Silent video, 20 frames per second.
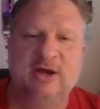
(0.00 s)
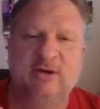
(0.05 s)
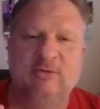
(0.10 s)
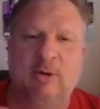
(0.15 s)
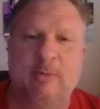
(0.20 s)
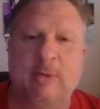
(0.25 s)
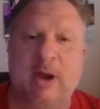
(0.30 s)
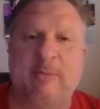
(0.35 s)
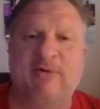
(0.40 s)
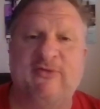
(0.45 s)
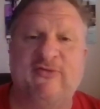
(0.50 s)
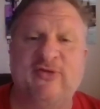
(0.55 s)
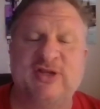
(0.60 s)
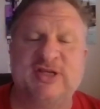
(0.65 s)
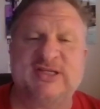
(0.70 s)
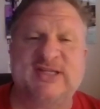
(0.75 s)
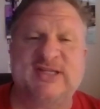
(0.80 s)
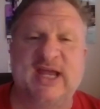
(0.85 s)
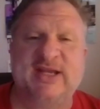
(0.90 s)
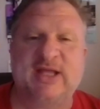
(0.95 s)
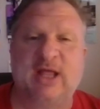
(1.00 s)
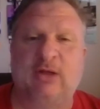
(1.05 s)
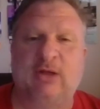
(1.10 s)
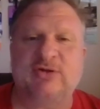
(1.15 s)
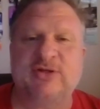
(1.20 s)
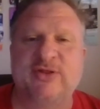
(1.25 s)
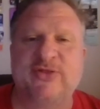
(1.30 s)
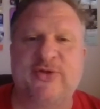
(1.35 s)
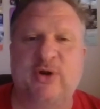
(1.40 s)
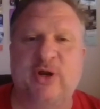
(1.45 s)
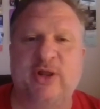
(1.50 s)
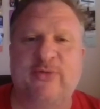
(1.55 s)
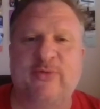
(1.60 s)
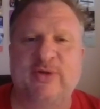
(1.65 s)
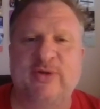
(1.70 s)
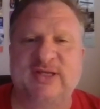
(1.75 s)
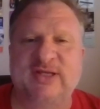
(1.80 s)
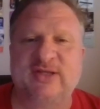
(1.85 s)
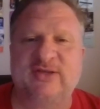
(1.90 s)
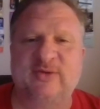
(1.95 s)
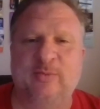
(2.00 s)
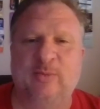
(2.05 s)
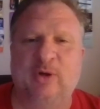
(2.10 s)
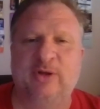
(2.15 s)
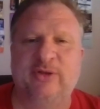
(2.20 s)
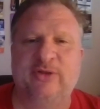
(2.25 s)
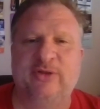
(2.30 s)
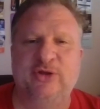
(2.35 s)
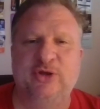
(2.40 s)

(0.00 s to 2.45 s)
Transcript: Remember, for just eight dollars and thirty-three cents a month,